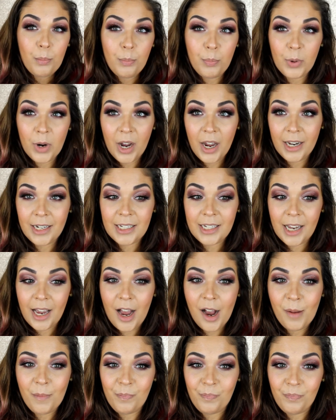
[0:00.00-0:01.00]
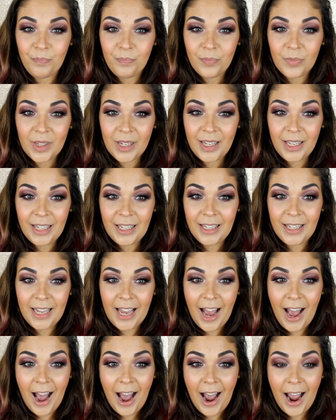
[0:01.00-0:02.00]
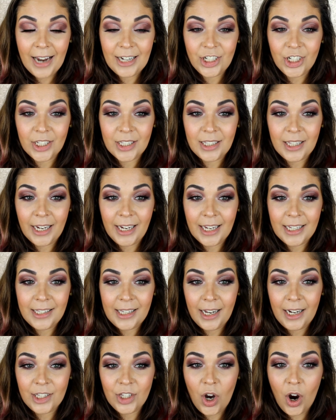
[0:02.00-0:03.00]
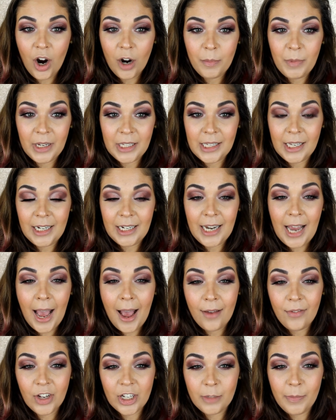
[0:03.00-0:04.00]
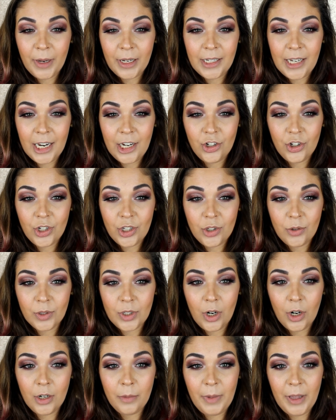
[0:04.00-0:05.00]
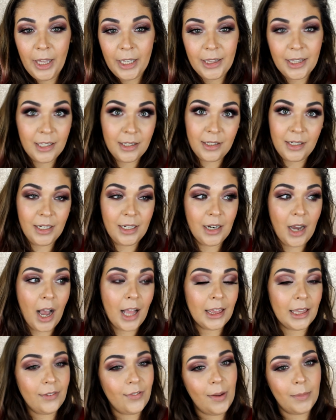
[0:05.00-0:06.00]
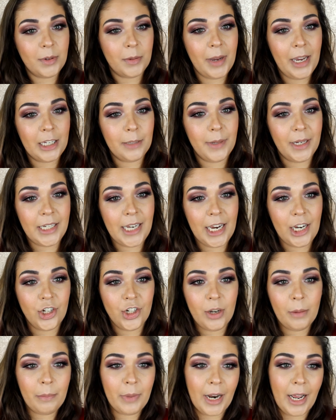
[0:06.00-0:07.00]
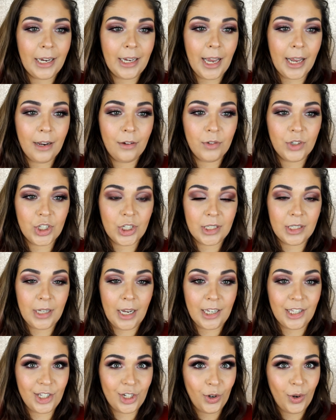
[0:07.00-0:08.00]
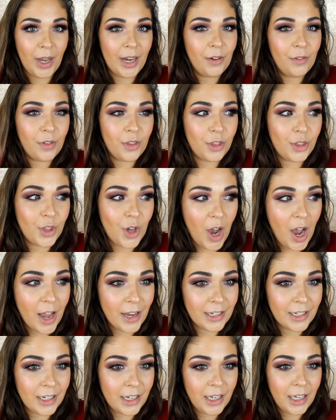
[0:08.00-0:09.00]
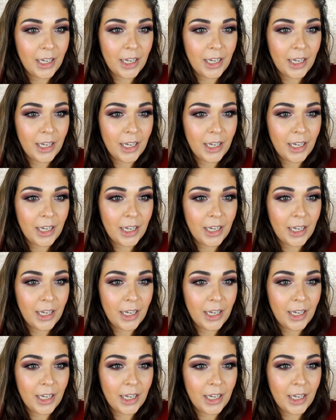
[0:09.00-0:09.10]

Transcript: But um, yeah, I just, like I said, it's hard because I didn't have expectations, so it's hard to be like, this did not live up to my expectation, but I kind of was just, I still kind of thought